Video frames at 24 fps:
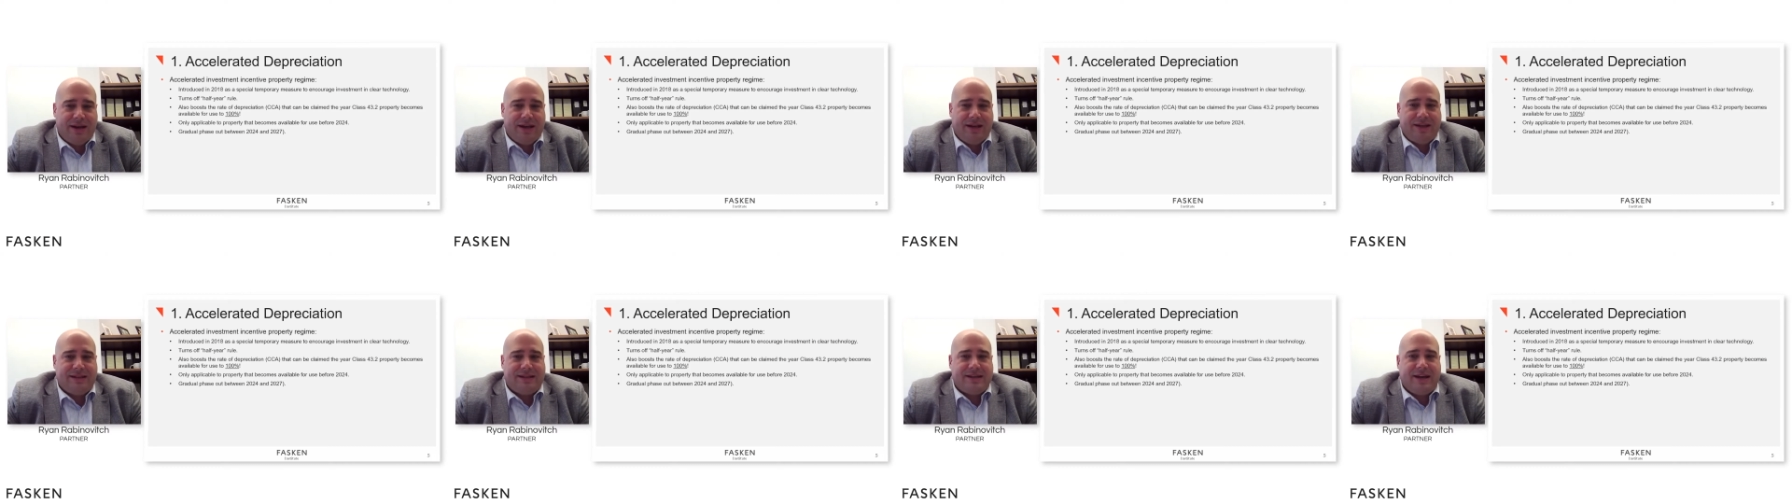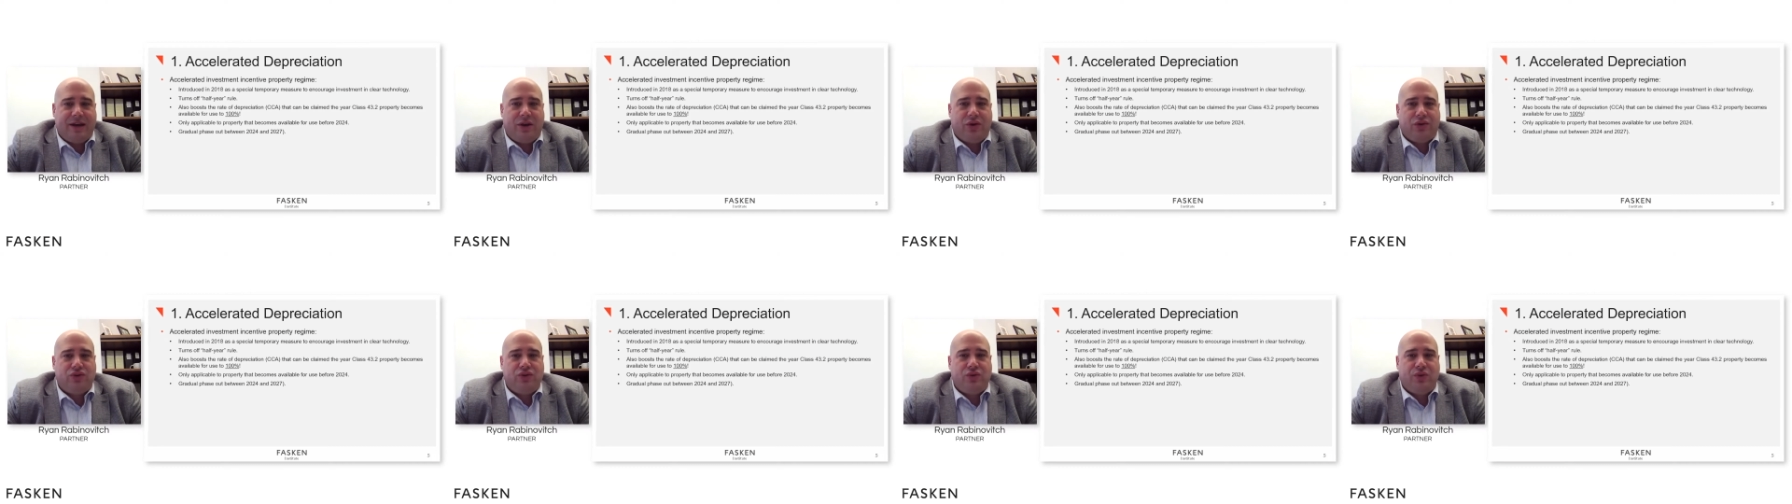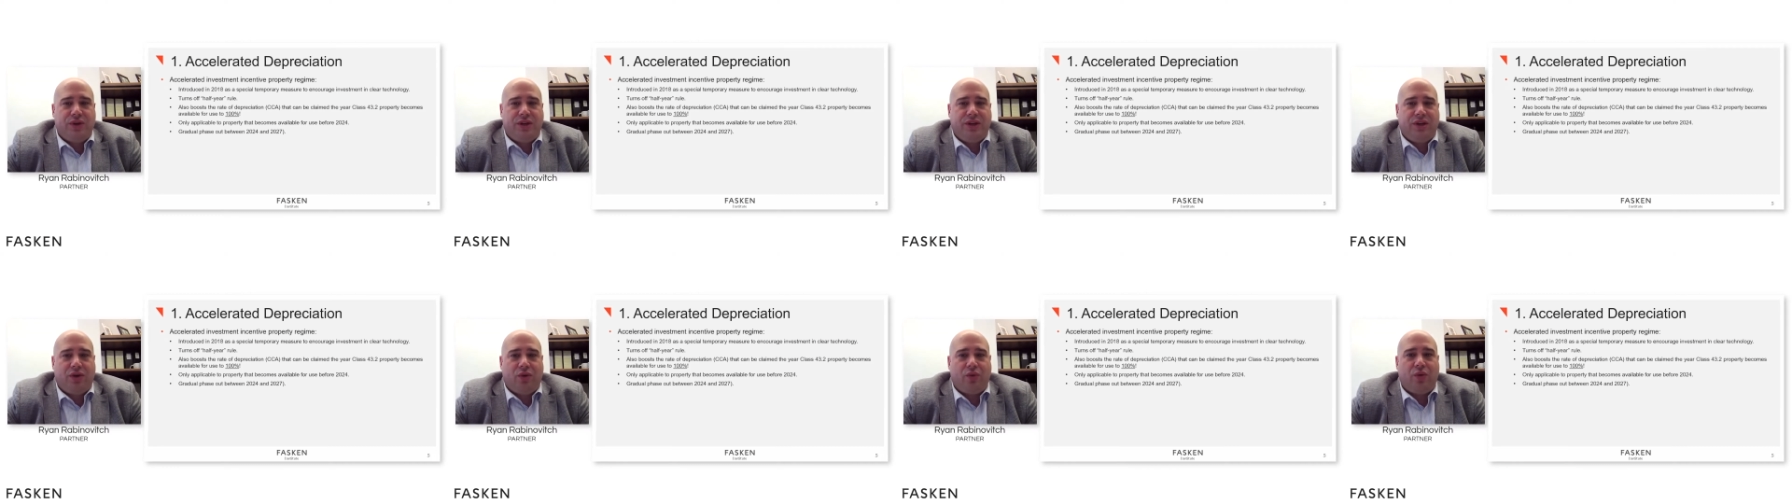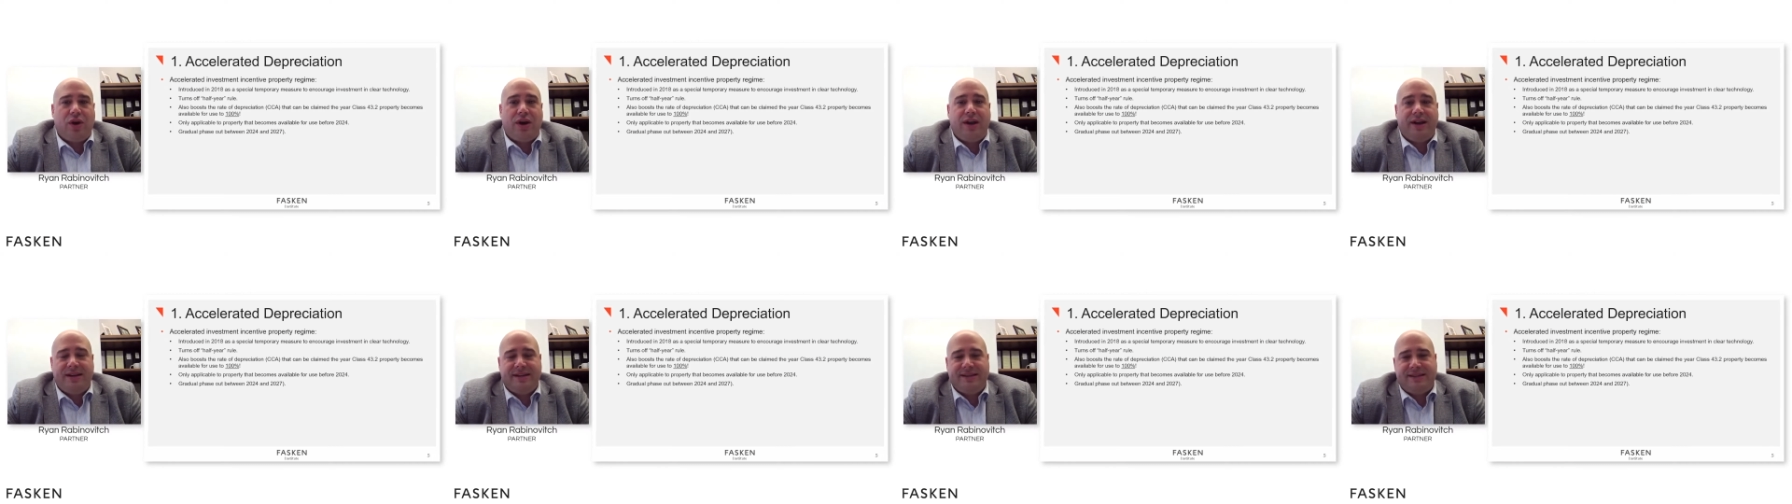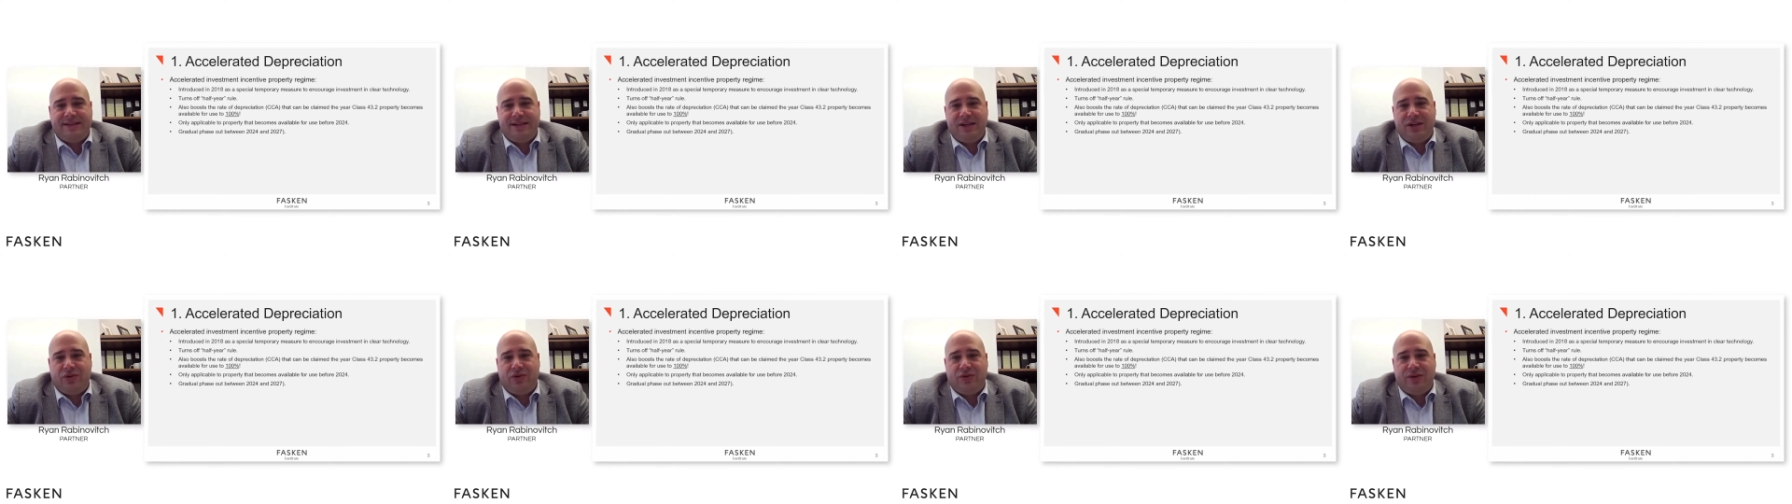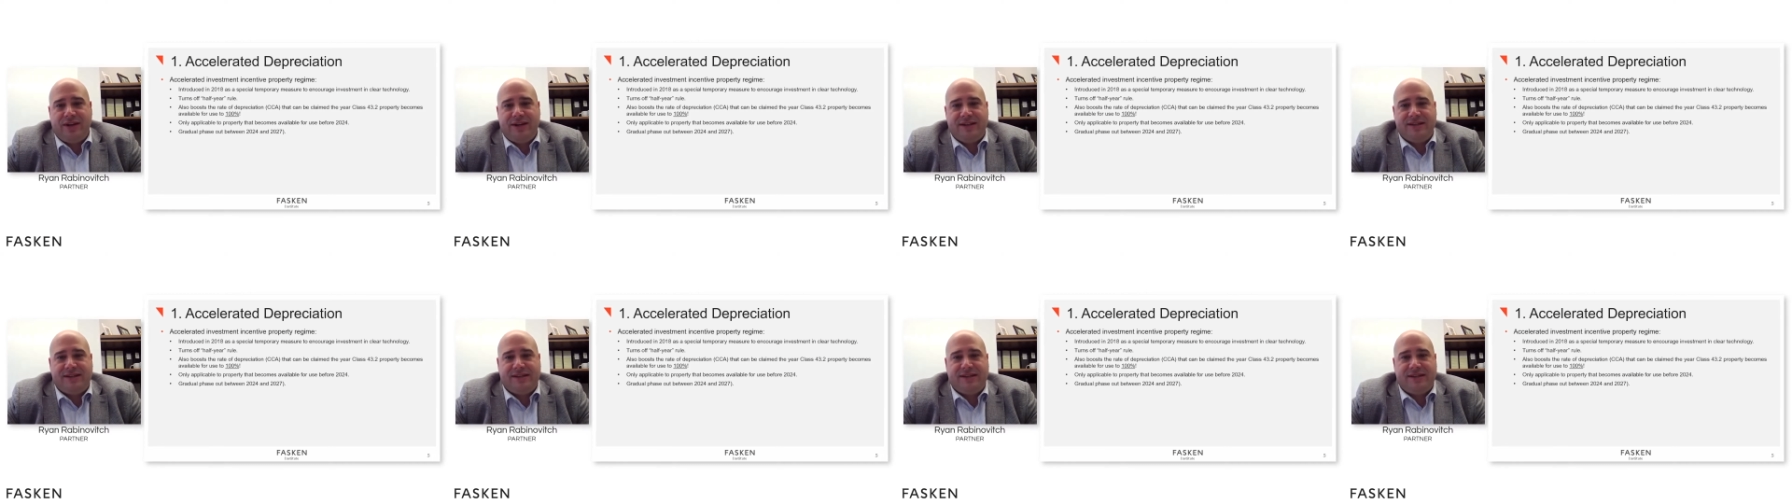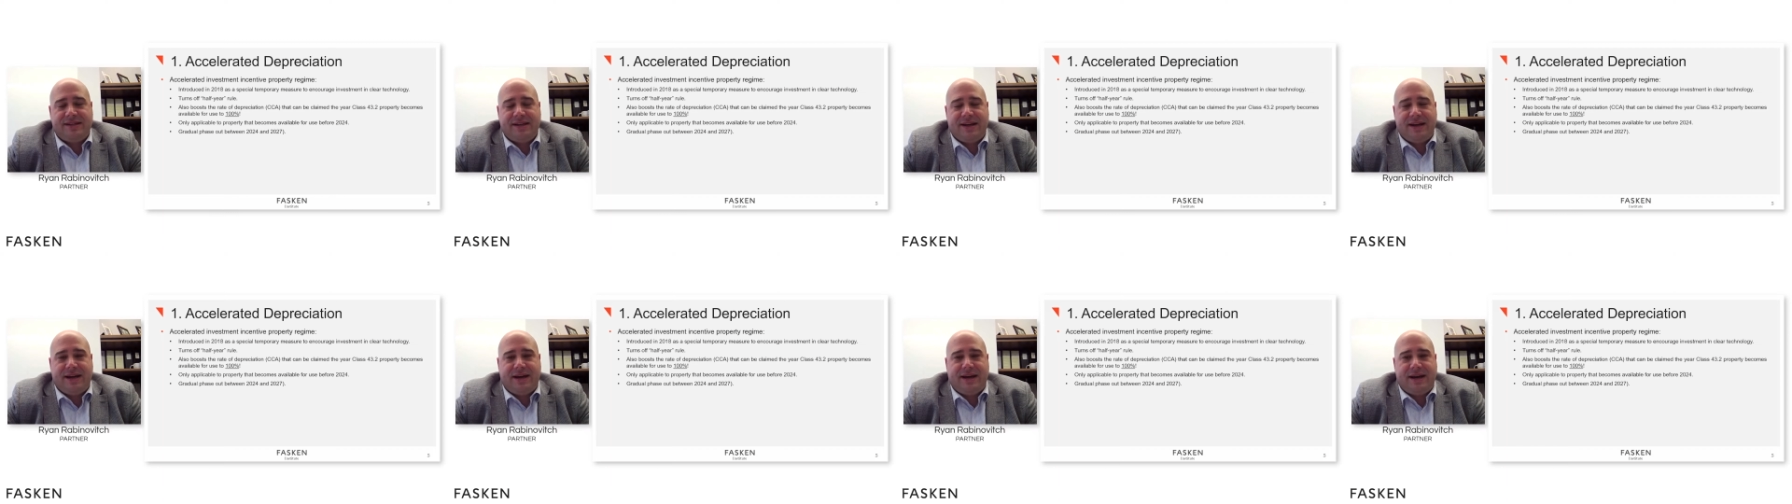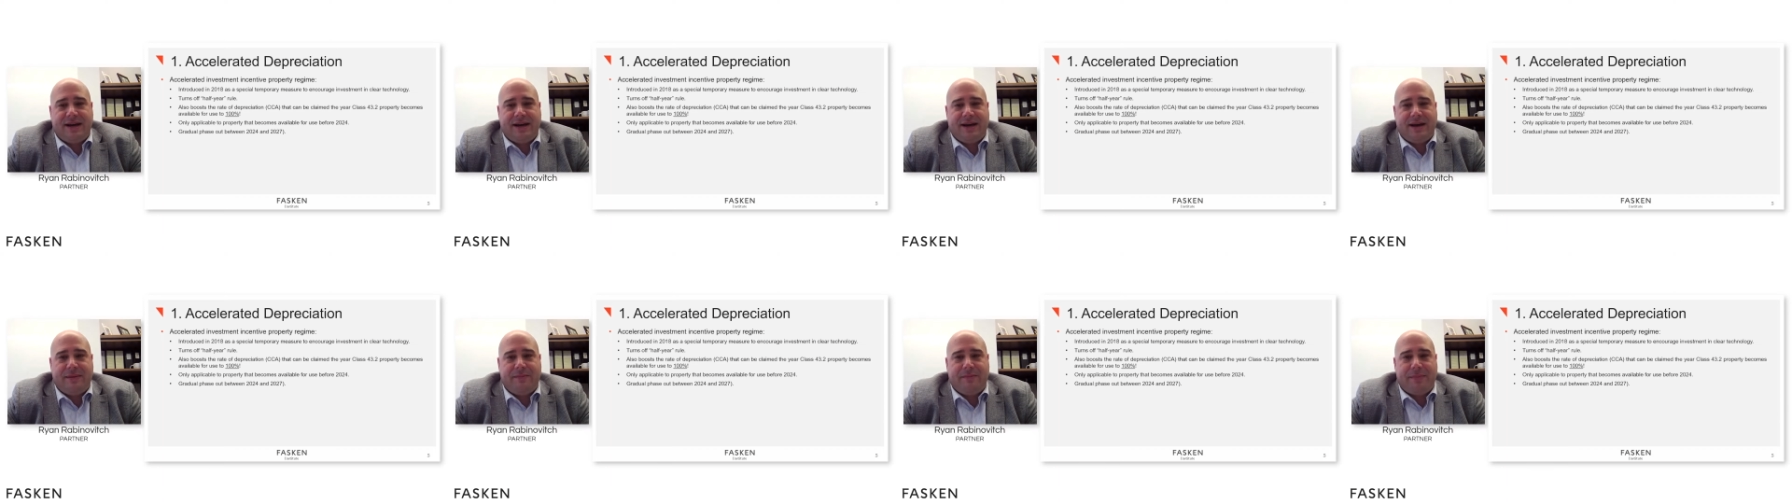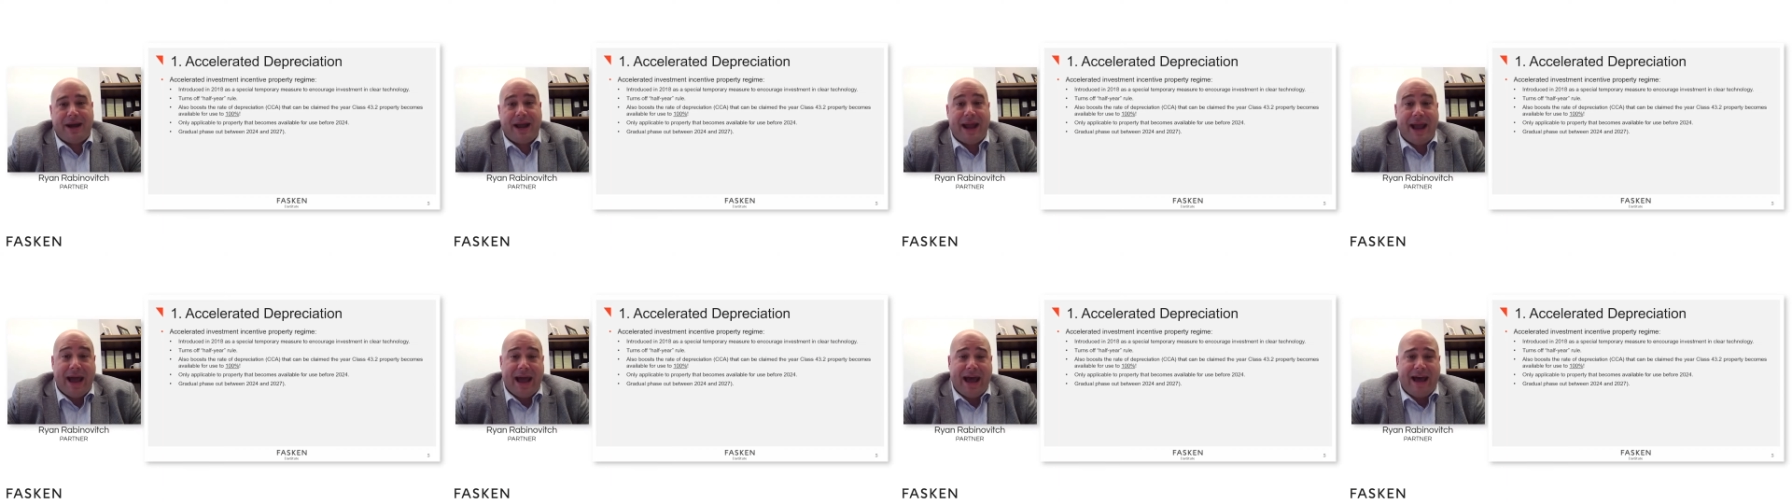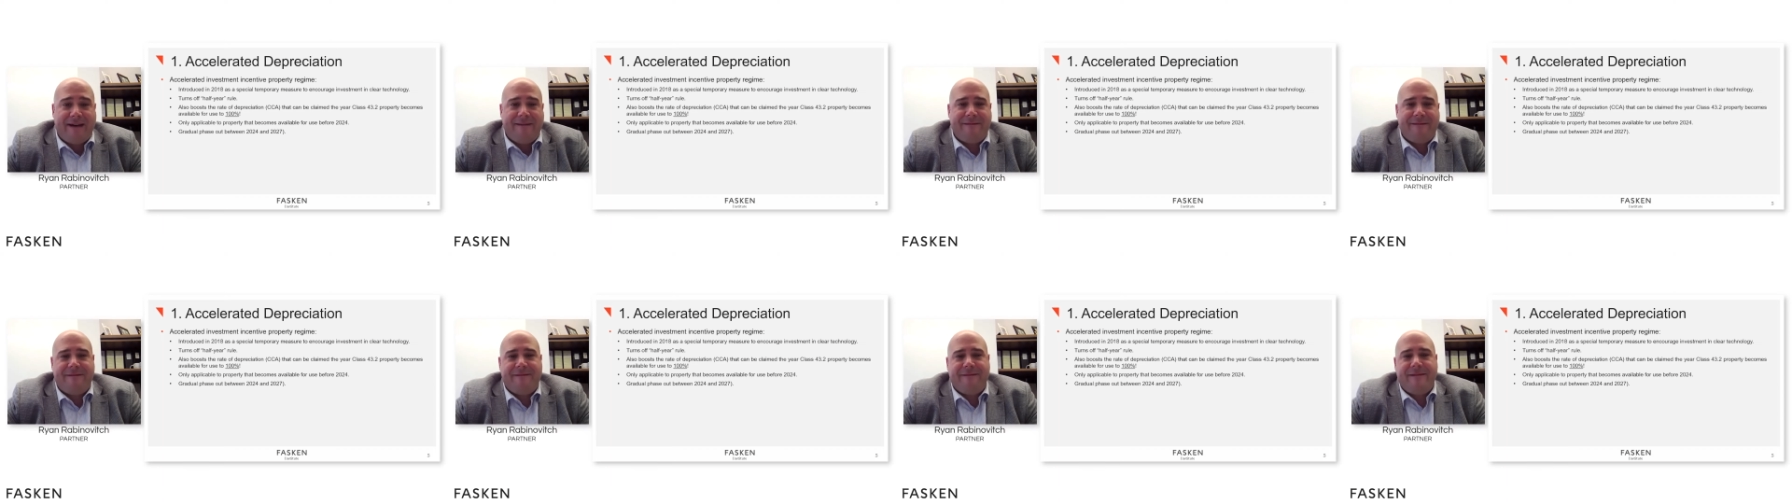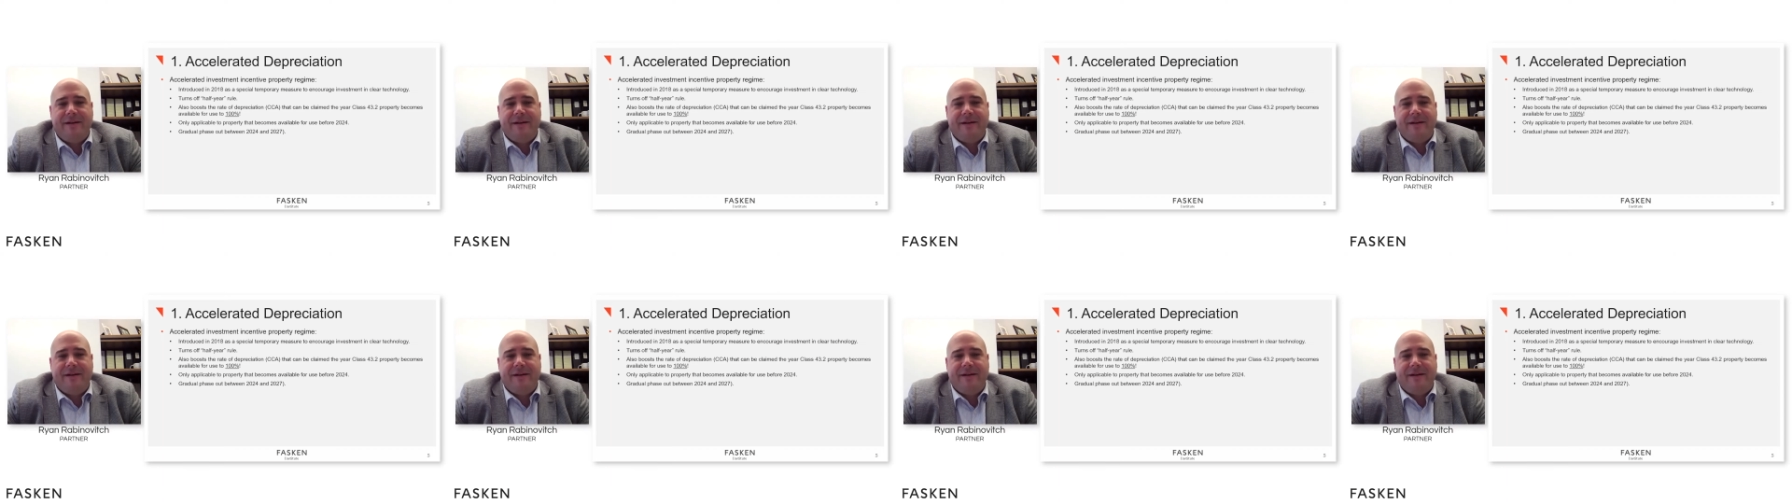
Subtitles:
entitled to in year one is decreased by half.